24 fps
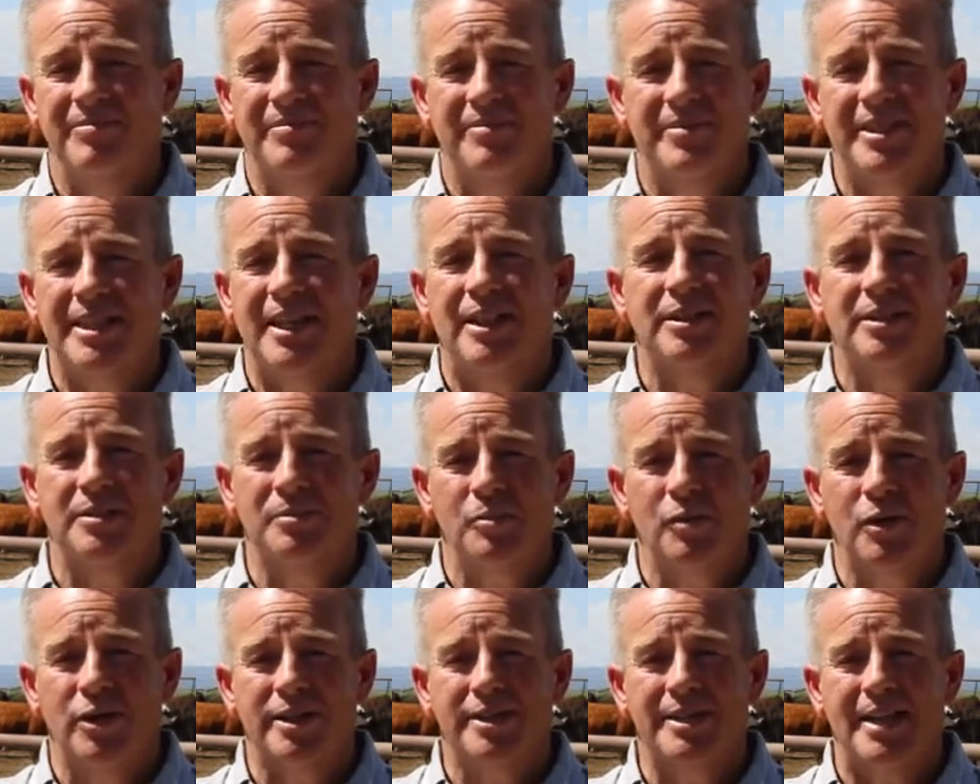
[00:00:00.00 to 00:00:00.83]

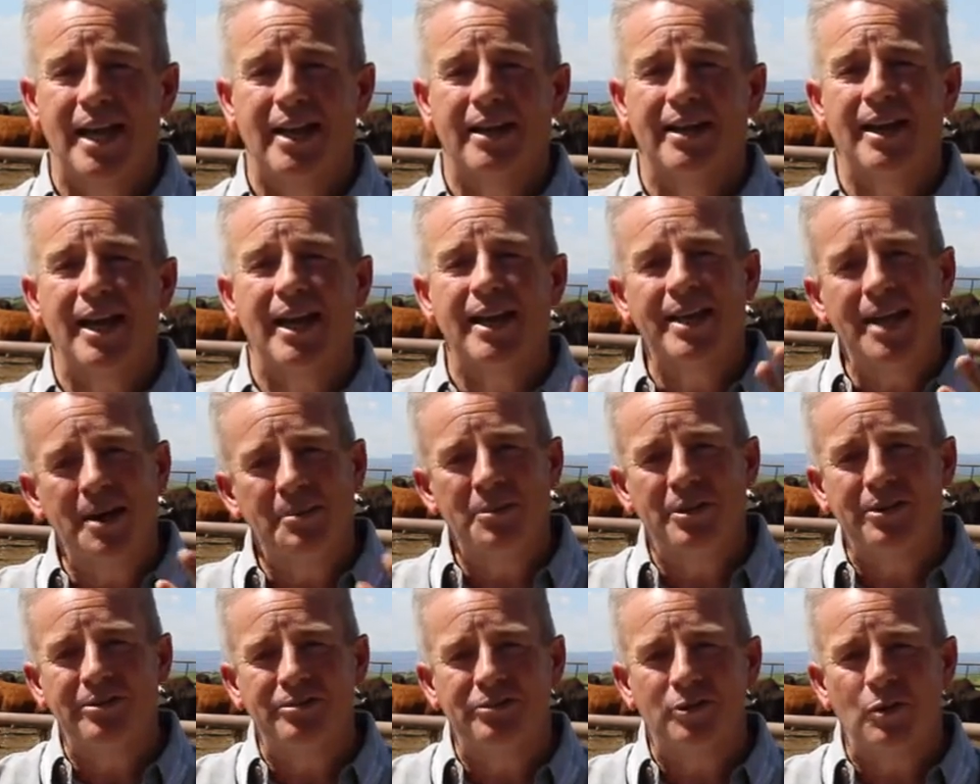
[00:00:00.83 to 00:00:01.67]
Seldom works out. And
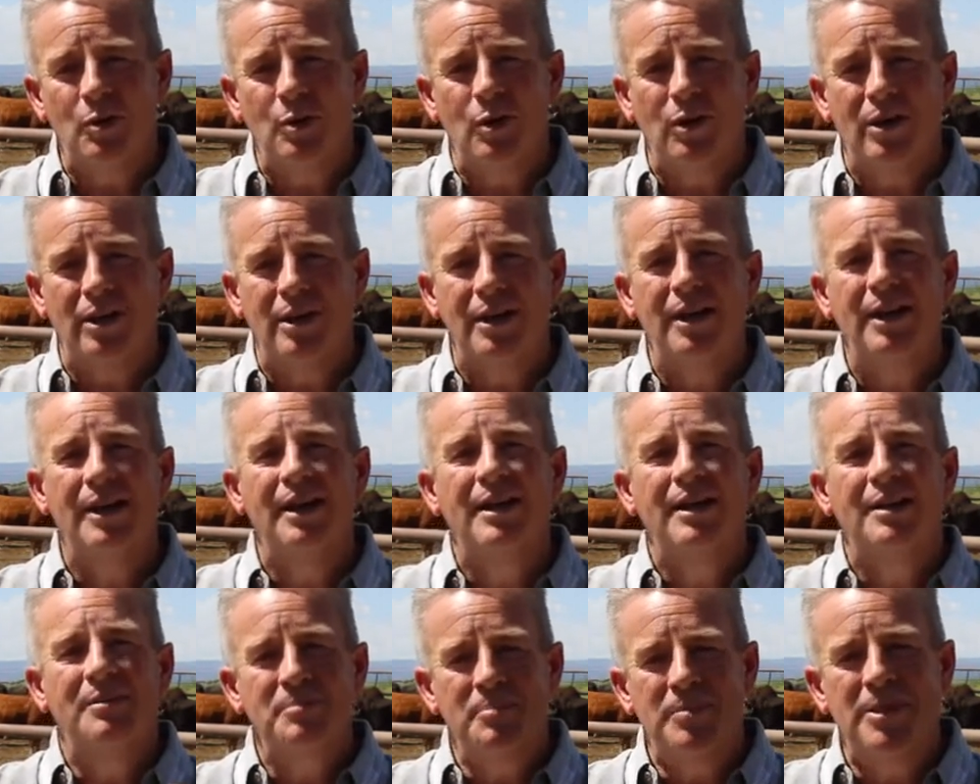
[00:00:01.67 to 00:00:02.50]
number four,
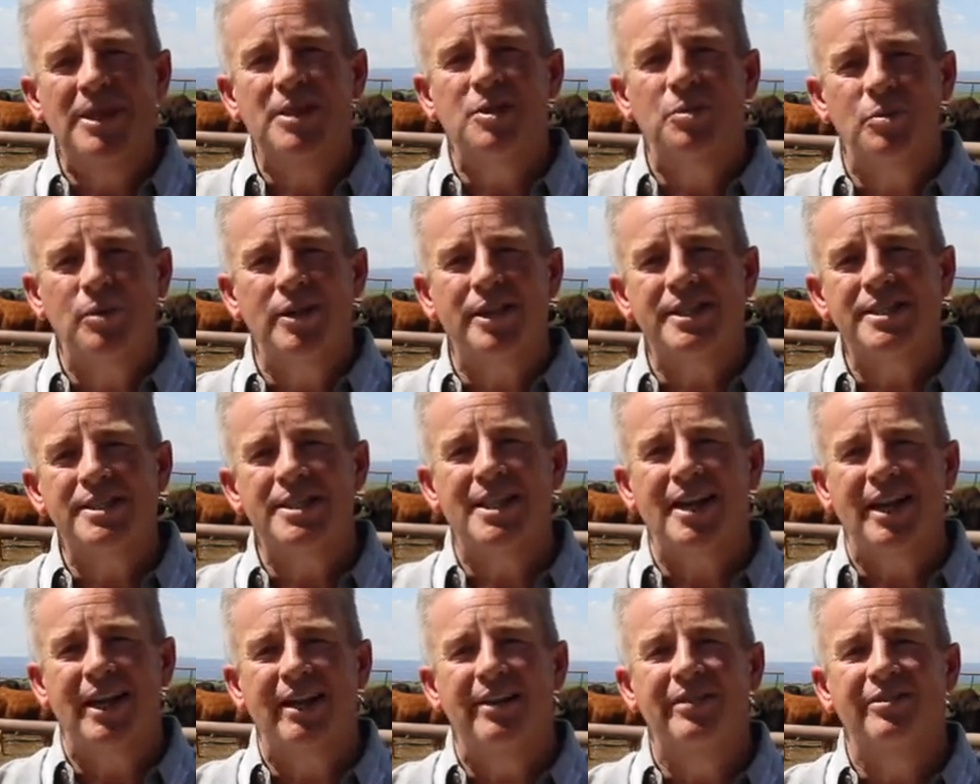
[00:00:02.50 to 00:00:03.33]
big
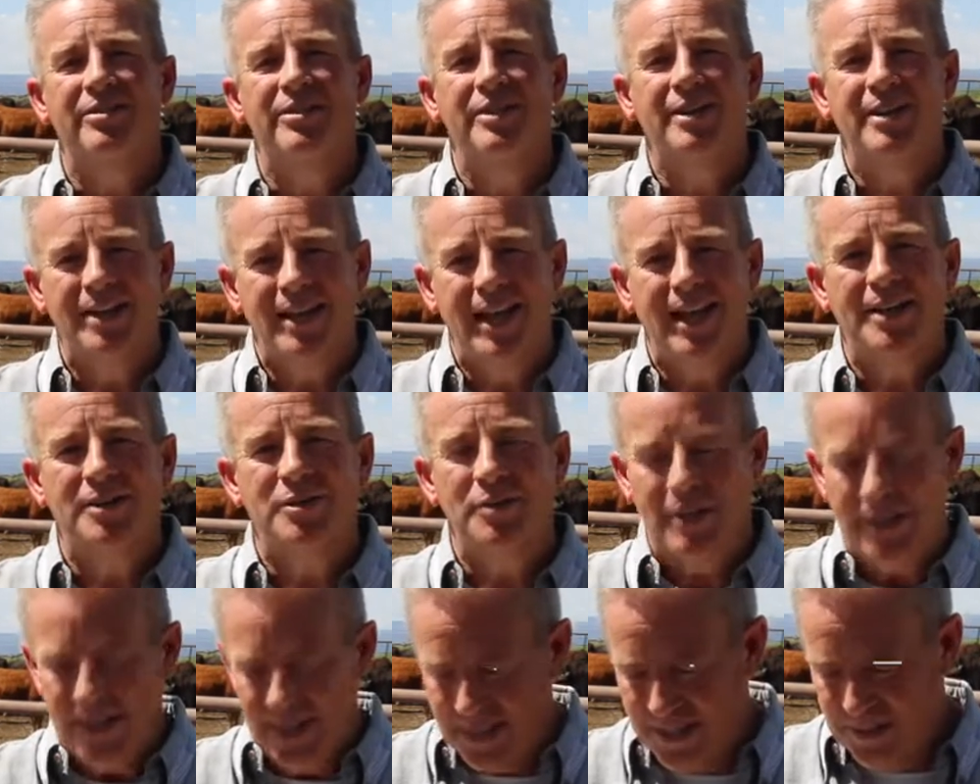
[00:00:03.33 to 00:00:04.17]
risk of
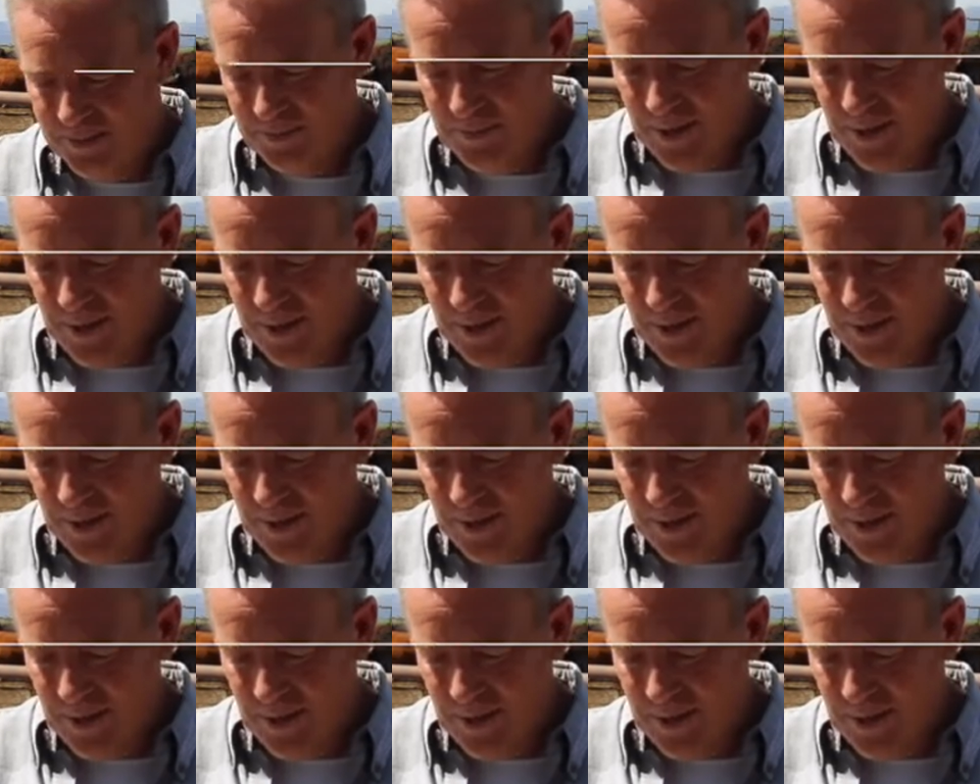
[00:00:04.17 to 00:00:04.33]
entering into